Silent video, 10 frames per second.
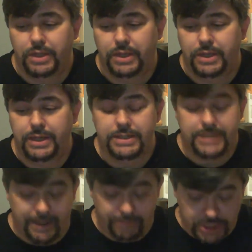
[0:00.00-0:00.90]
he
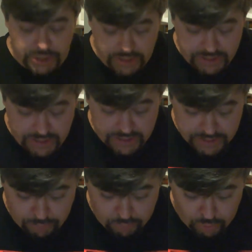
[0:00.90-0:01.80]
establishes a
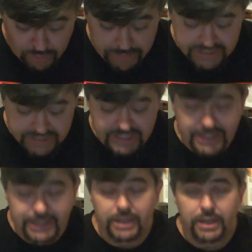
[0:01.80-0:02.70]

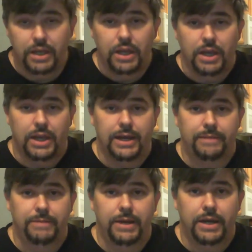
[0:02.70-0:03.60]
supremacy
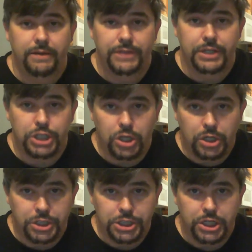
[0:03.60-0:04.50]
of the
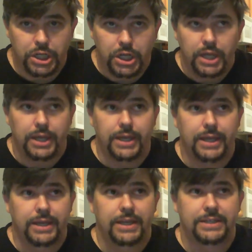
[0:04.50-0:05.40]
church.
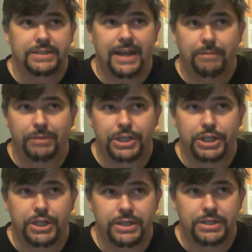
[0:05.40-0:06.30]
He
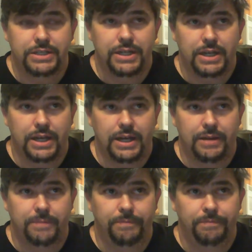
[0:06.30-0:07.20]
establishes where